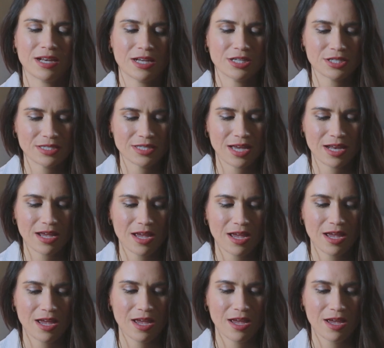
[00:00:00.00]
And I just said,
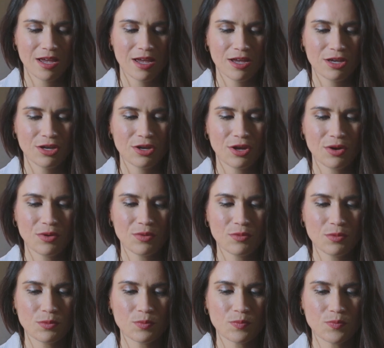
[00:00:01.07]

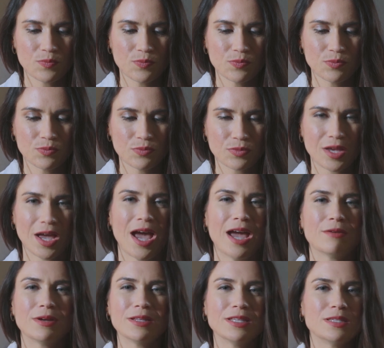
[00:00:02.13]
I
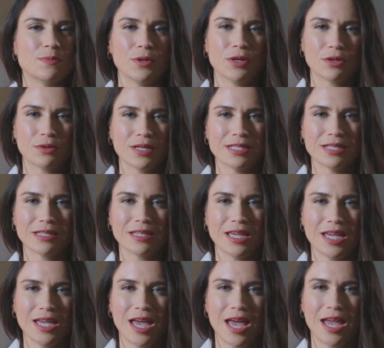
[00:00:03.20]
read this book
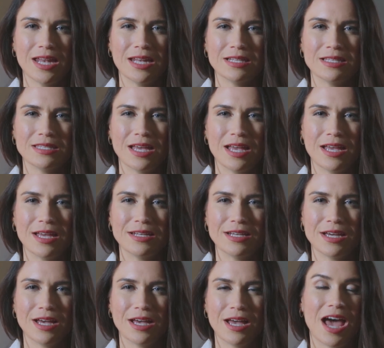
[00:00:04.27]
recently, and it said
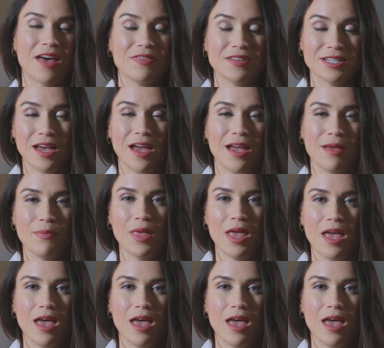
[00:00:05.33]
at the time,